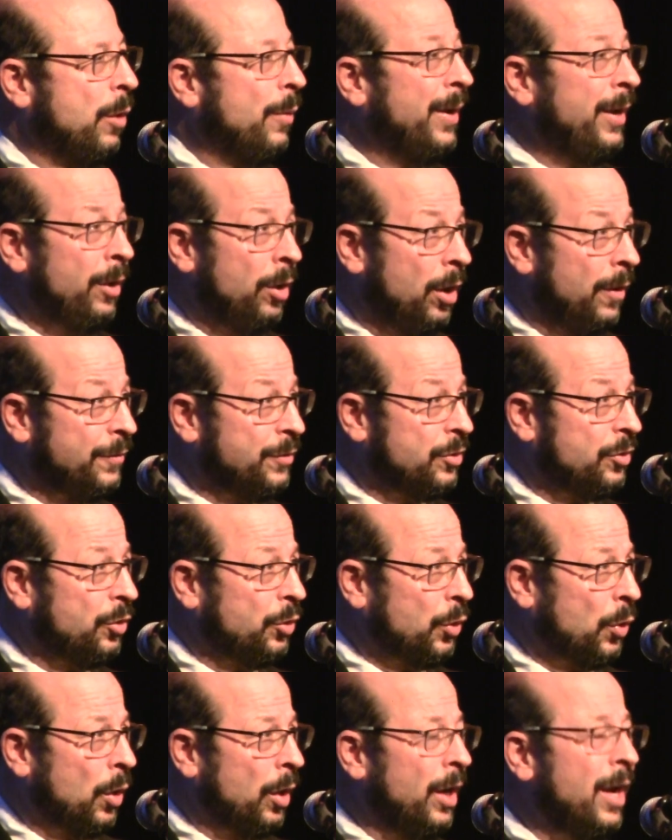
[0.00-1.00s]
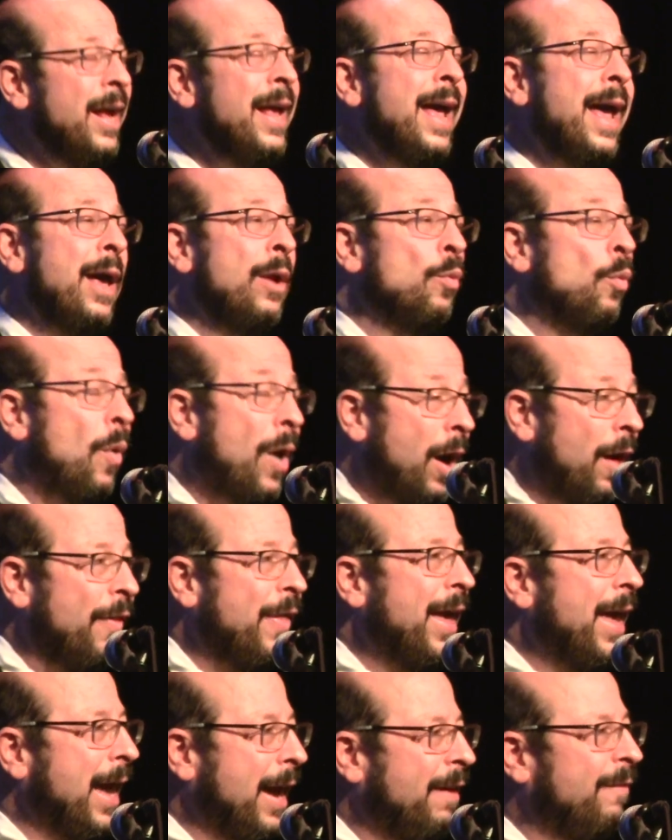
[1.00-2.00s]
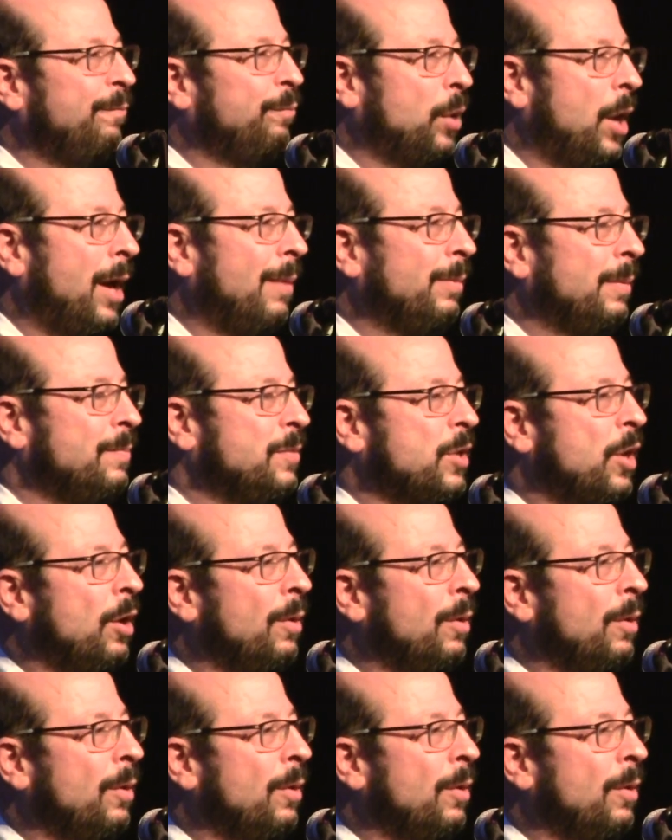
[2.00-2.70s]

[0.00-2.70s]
going in offshore, and while they have problems,